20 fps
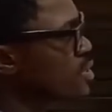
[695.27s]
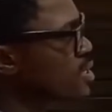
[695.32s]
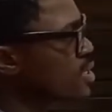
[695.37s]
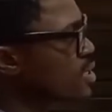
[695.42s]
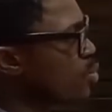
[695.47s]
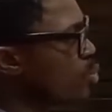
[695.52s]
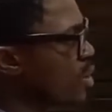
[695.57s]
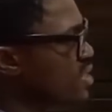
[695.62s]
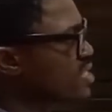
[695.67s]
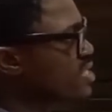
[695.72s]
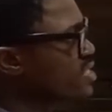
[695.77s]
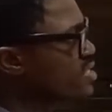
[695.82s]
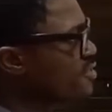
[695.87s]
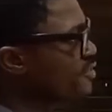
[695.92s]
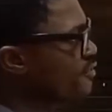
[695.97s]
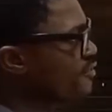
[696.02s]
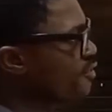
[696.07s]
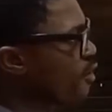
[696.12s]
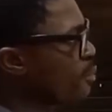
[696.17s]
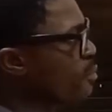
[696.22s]
What is the
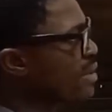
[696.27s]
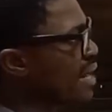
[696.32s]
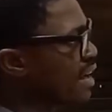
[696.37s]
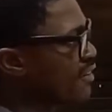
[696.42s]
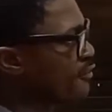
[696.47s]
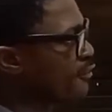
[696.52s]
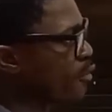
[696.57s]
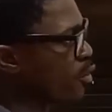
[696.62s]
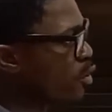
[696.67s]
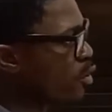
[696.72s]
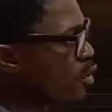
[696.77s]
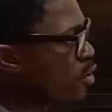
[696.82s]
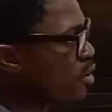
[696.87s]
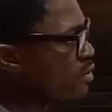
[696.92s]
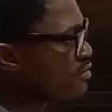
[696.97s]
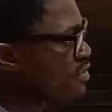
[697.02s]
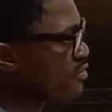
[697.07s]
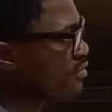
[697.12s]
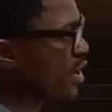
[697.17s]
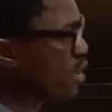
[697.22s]
formula for
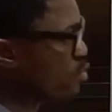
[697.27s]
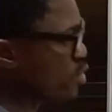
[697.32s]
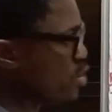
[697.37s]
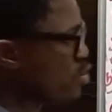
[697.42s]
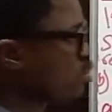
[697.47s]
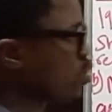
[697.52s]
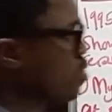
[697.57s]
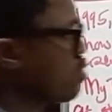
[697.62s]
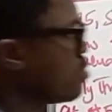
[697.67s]
revaluation?